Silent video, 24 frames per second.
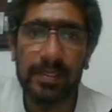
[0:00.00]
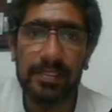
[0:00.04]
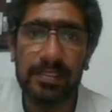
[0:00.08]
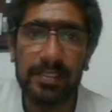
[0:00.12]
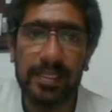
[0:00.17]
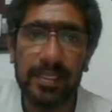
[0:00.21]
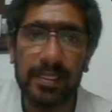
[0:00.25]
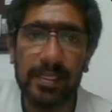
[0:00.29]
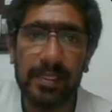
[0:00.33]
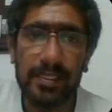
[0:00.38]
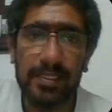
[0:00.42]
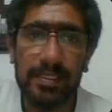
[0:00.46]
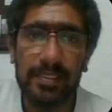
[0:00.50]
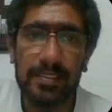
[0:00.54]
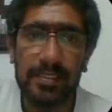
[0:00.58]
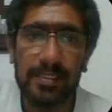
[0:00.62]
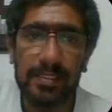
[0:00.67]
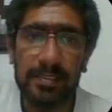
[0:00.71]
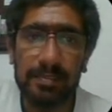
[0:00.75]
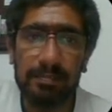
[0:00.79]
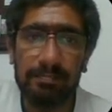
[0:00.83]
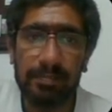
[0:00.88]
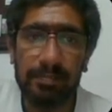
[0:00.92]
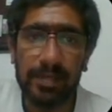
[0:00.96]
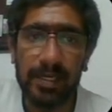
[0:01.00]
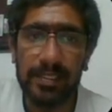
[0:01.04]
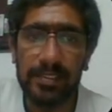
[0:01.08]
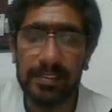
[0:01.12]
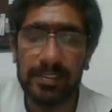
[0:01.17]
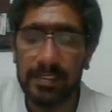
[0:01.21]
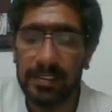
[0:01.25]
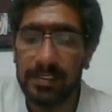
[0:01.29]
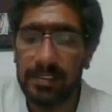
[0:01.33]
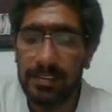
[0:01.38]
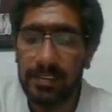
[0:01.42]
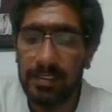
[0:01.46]
say this
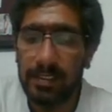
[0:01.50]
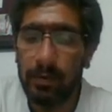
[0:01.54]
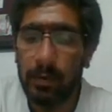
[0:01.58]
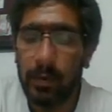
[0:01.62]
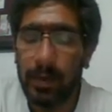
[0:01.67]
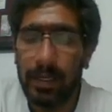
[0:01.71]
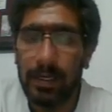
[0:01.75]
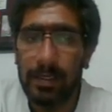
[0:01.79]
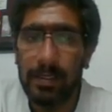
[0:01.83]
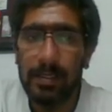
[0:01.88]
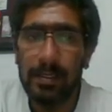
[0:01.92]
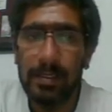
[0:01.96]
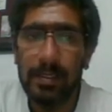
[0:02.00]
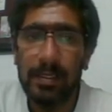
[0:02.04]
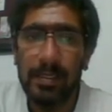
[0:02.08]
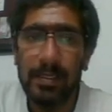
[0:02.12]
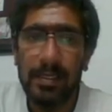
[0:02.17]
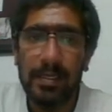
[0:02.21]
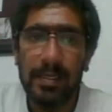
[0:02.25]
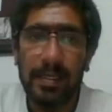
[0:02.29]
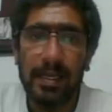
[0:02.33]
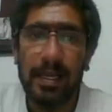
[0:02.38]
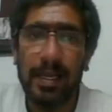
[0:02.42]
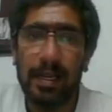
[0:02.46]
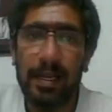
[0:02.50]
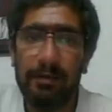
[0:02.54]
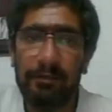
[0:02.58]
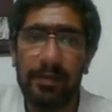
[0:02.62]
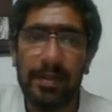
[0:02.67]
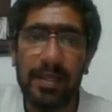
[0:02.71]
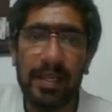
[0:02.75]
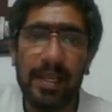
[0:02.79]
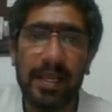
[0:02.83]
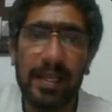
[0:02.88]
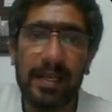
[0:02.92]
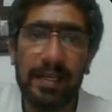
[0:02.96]
place is the one and
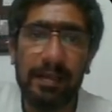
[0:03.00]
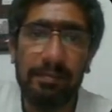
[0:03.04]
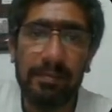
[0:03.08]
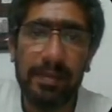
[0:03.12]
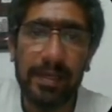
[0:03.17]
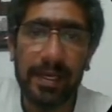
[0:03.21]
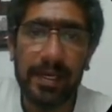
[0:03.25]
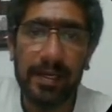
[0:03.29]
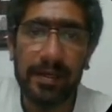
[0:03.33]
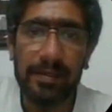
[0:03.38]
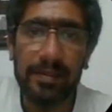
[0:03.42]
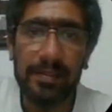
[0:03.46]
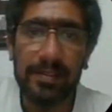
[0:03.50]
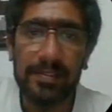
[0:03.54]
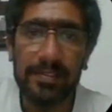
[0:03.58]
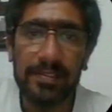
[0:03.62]
we eliminate.